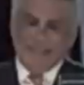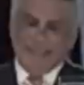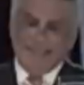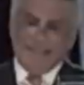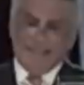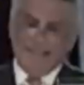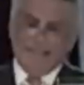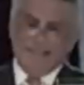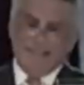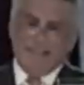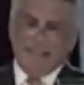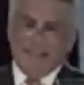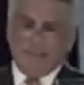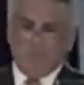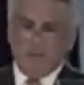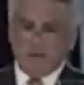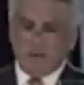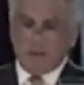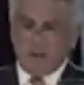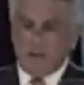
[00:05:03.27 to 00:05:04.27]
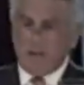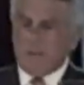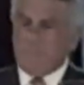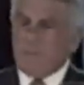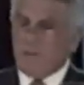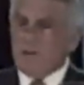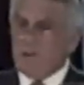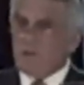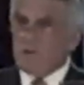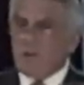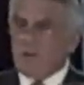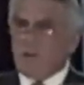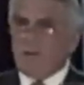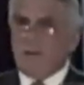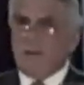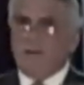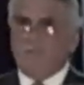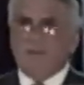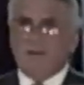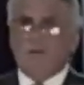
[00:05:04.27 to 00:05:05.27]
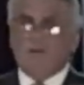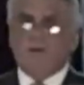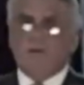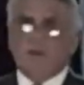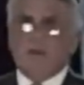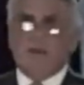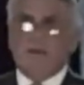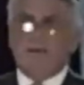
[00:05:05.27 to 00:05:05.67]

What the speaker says: And we set off on a journey which